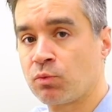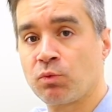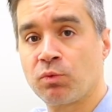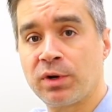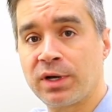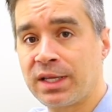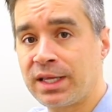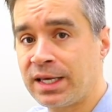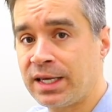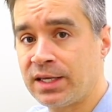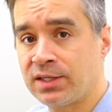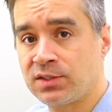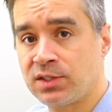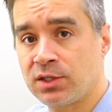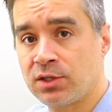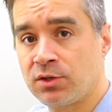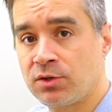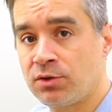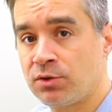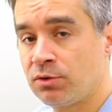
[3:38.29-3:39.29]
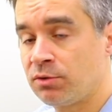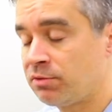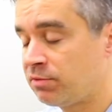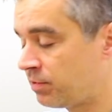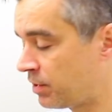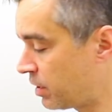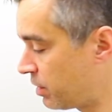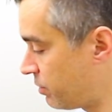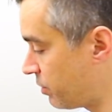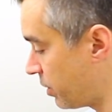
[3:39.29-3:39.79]
Really easy to do,
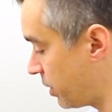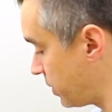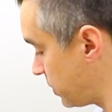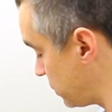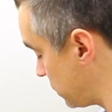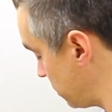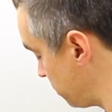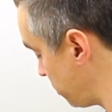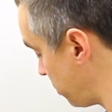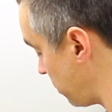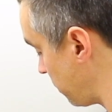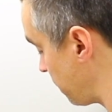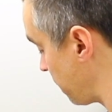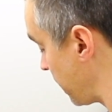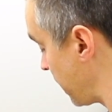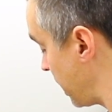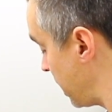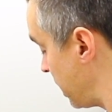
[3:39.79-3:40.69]
very, very simple.